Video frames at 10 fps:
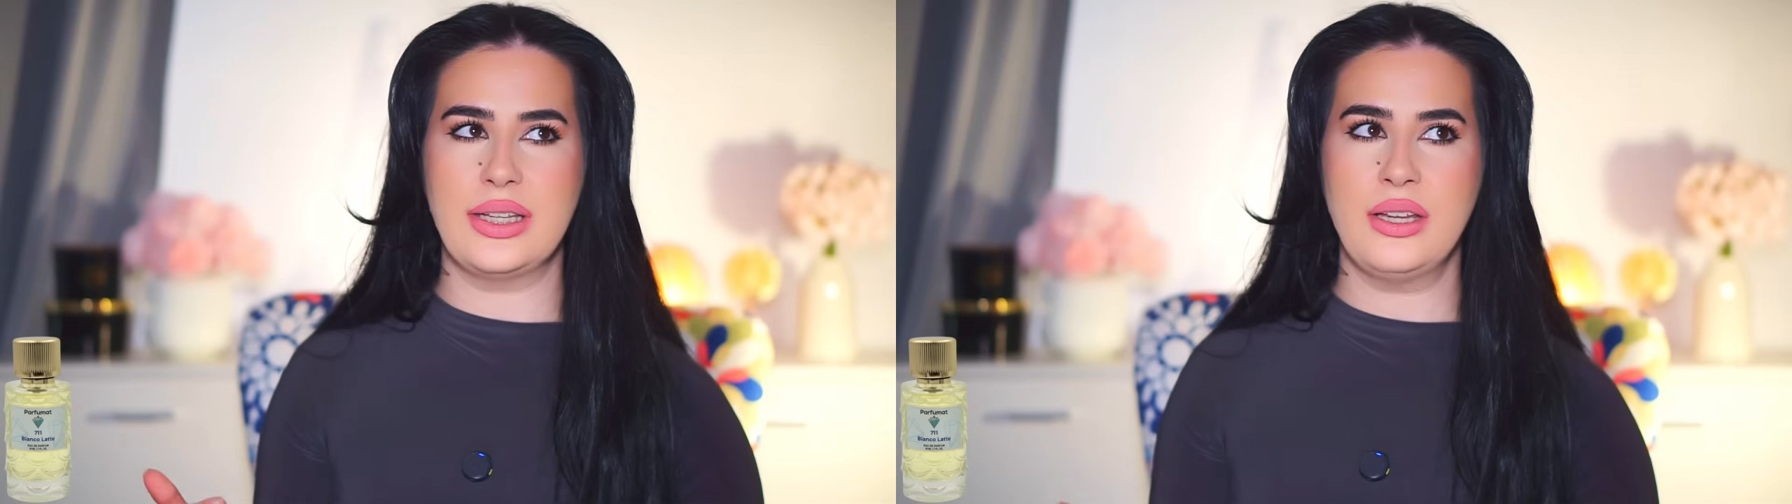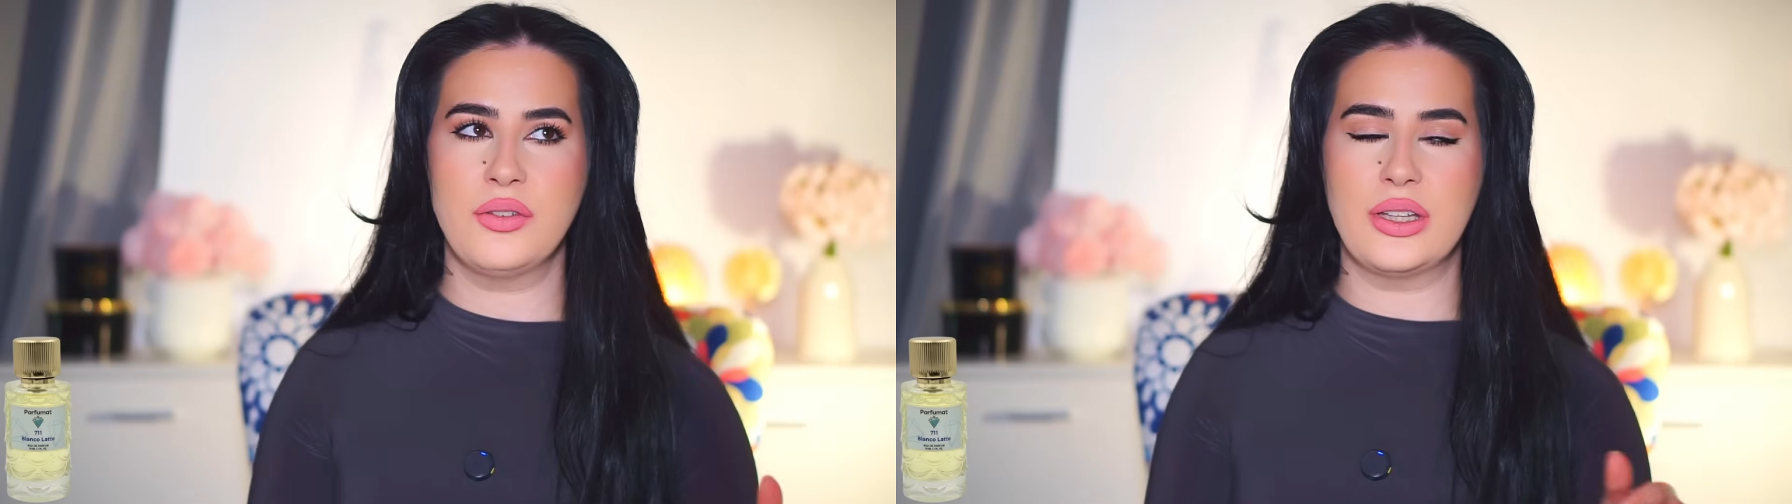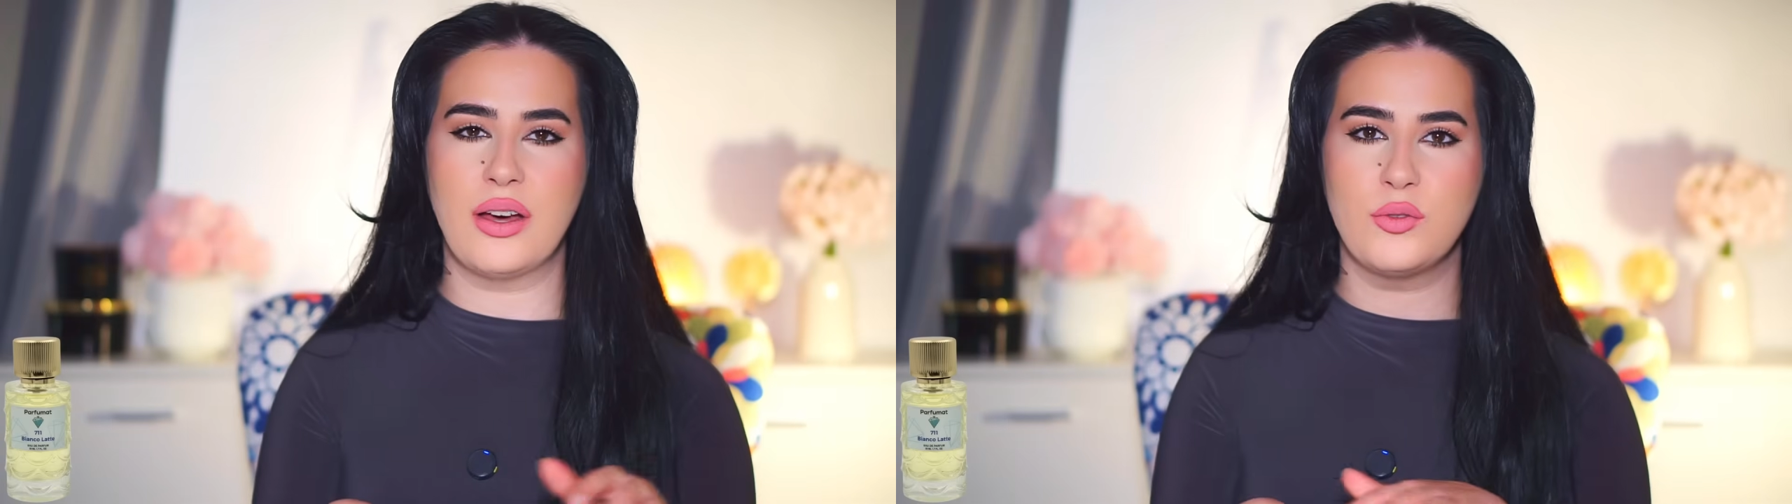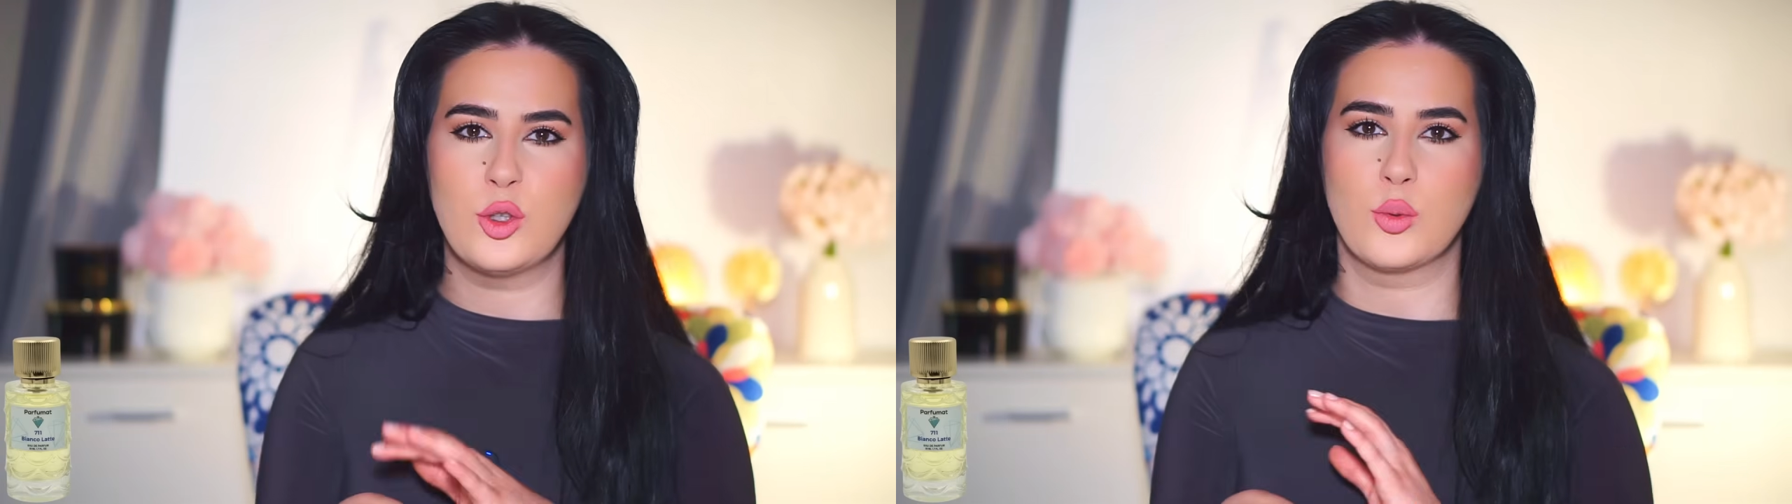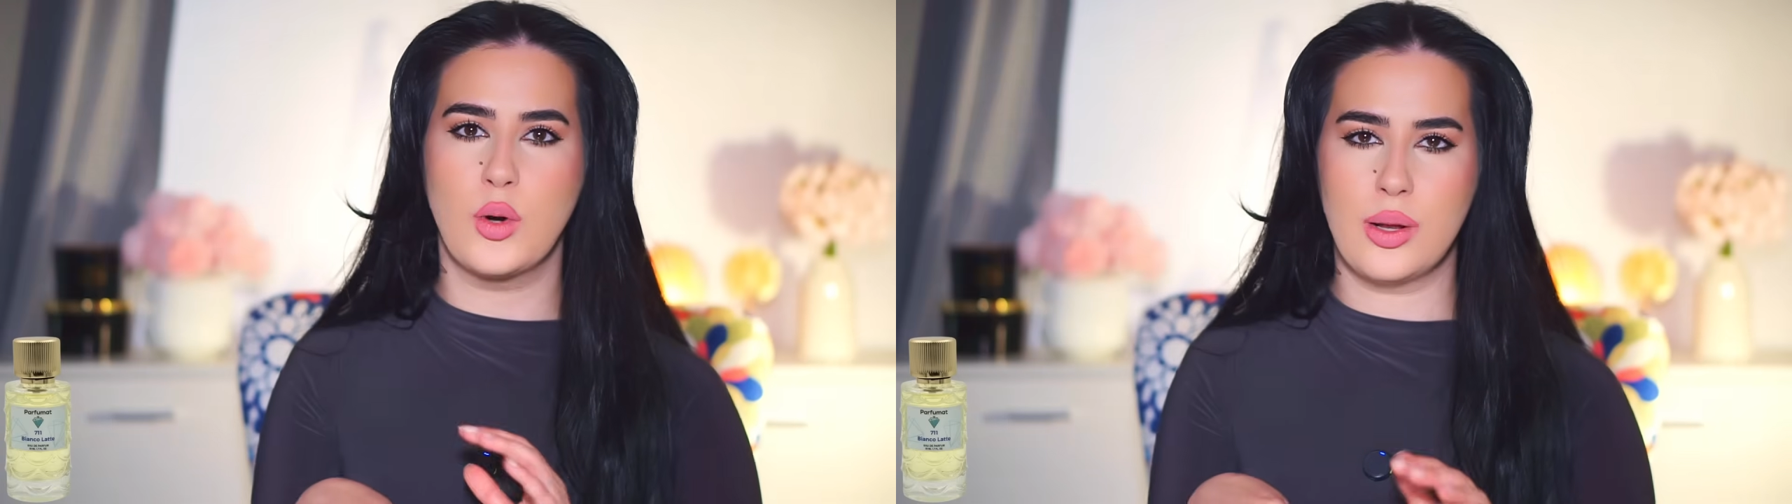and even
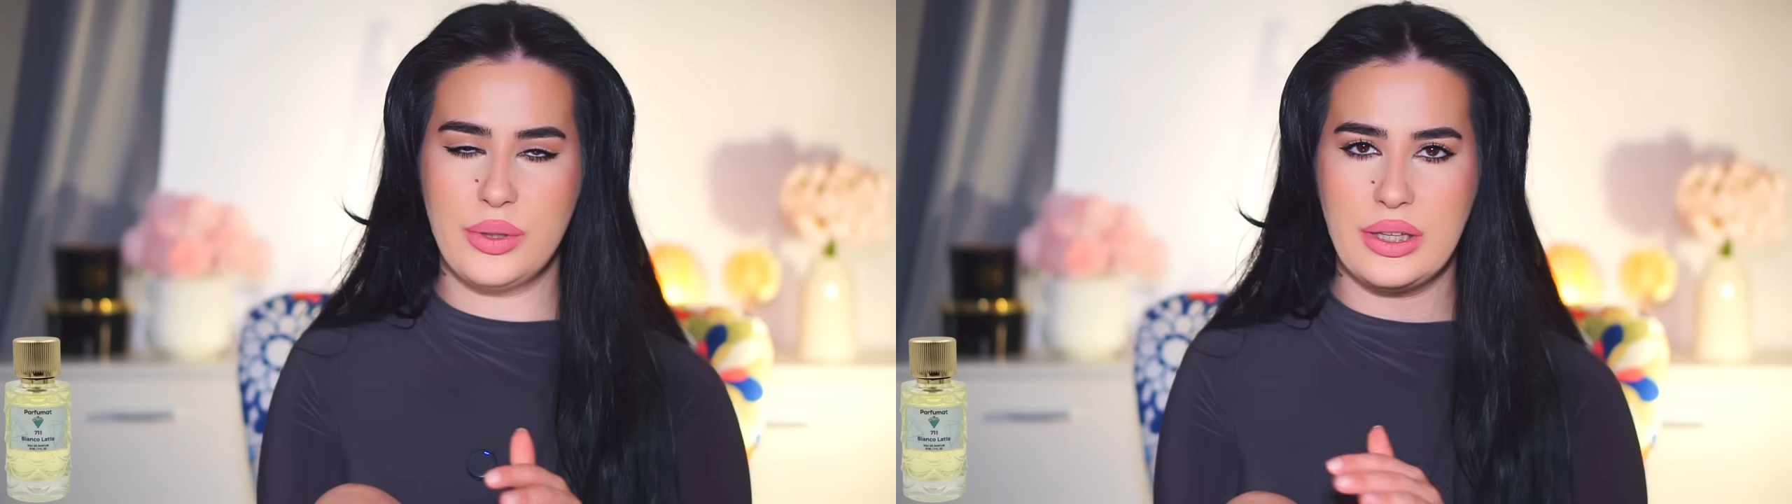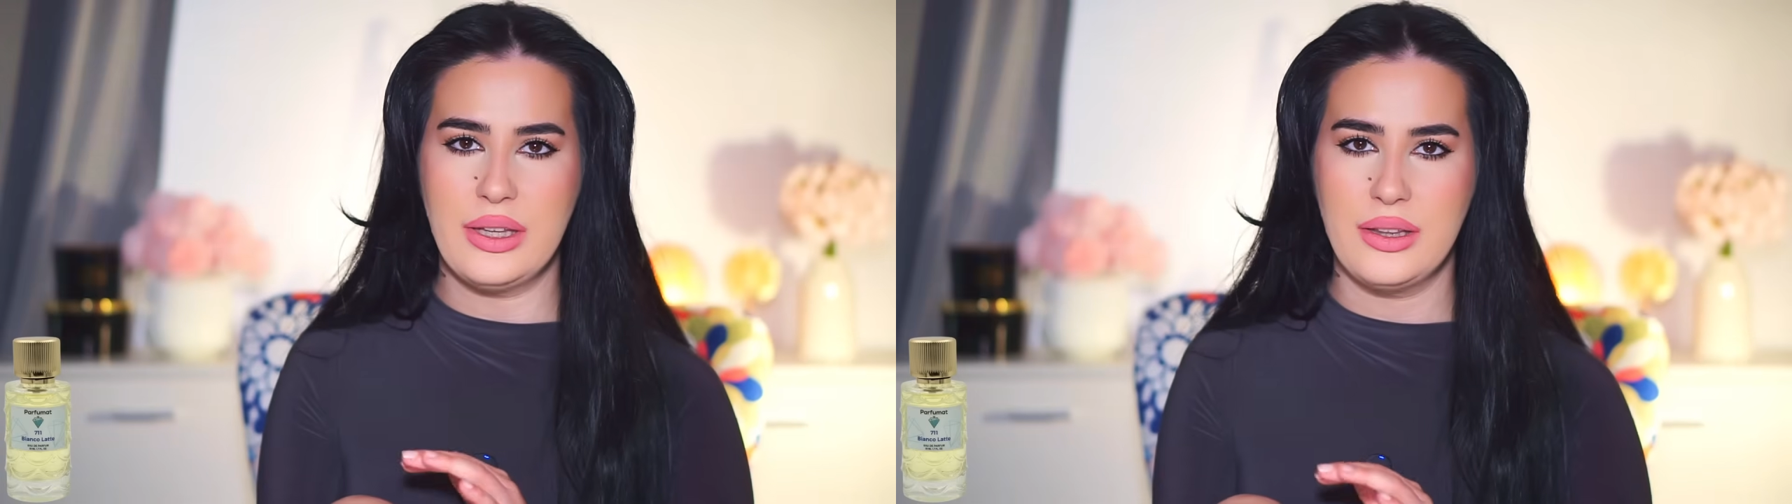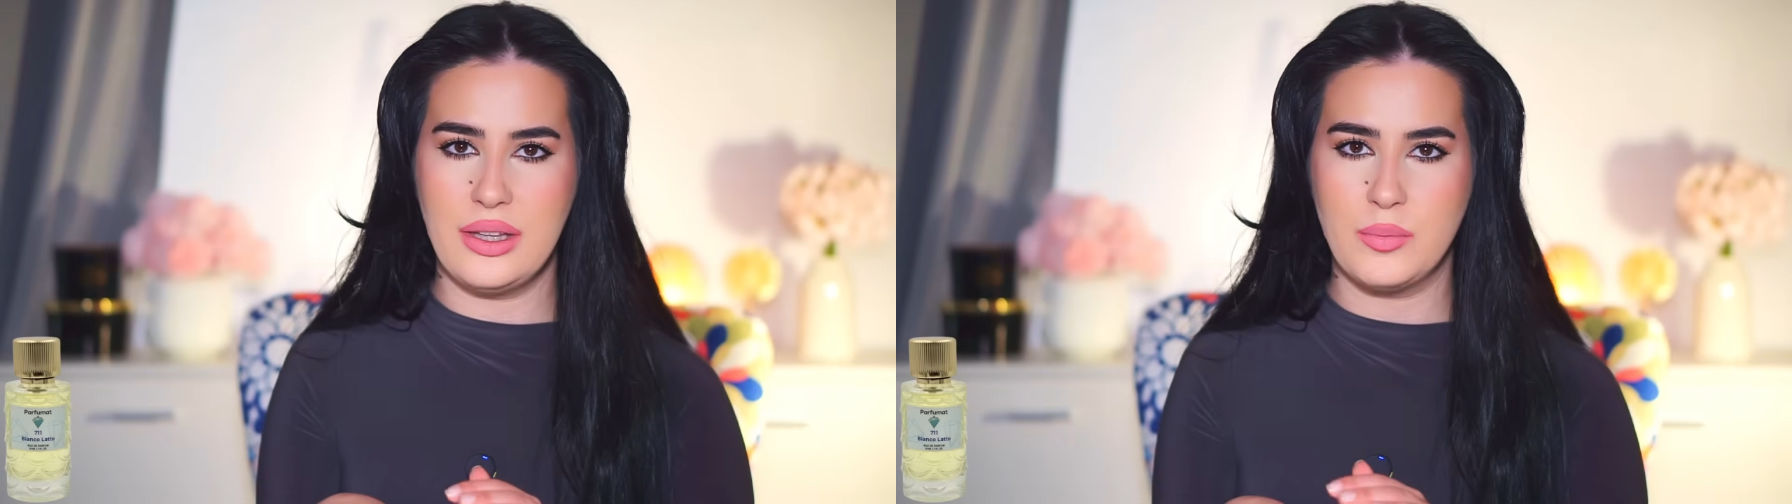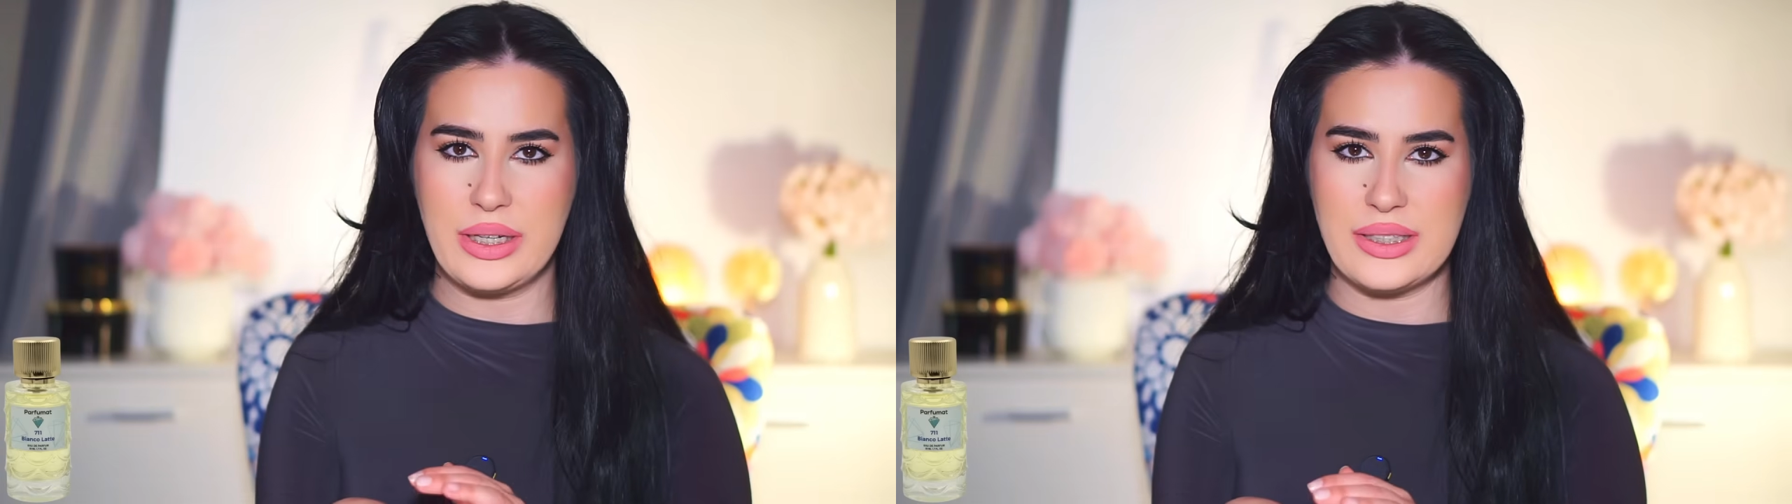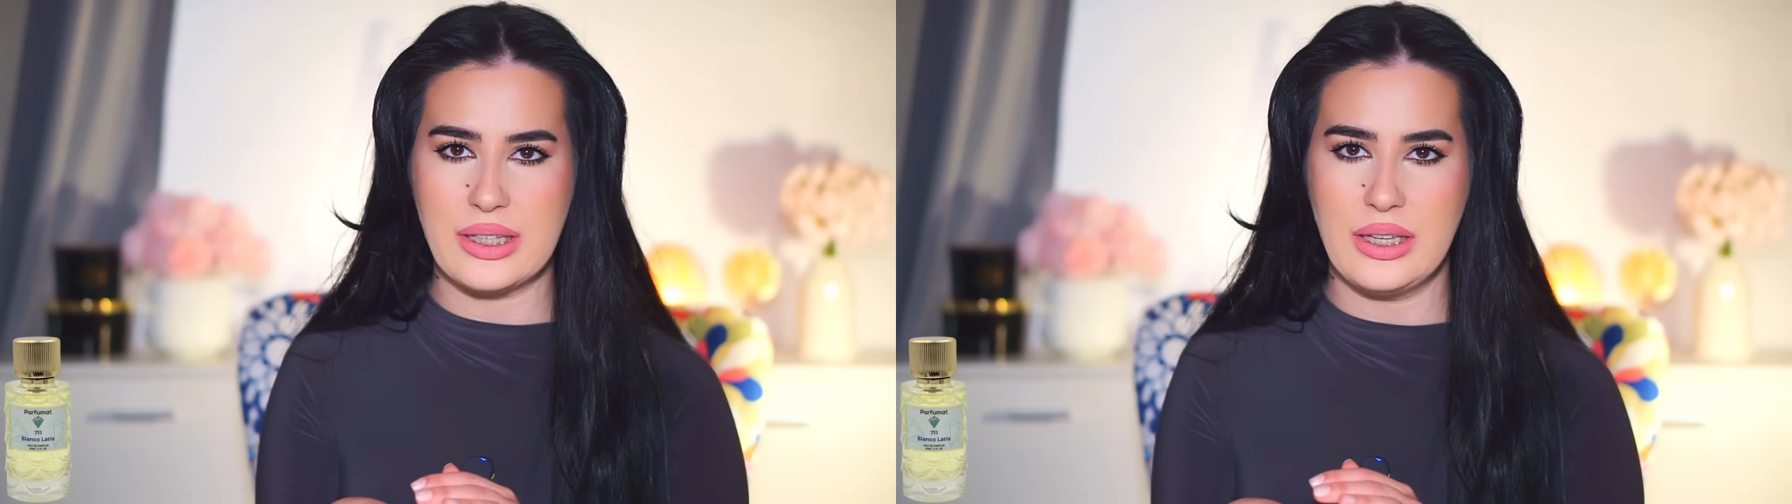after rubbing it in
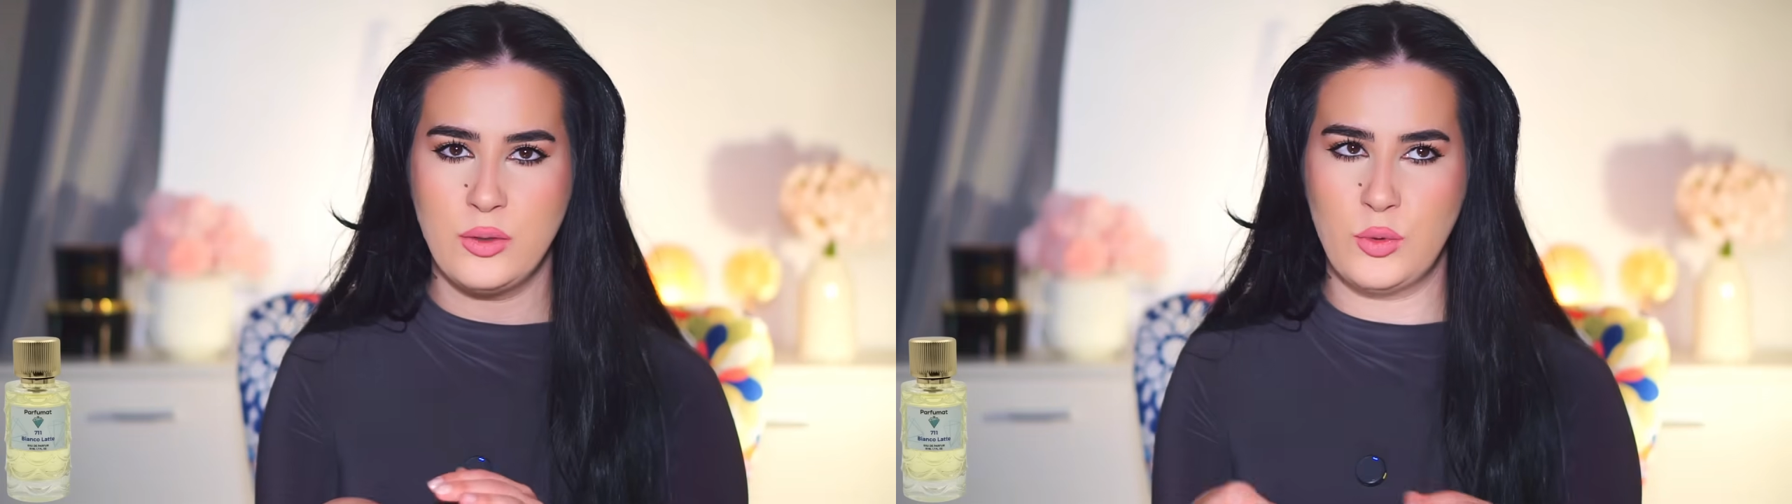my skin,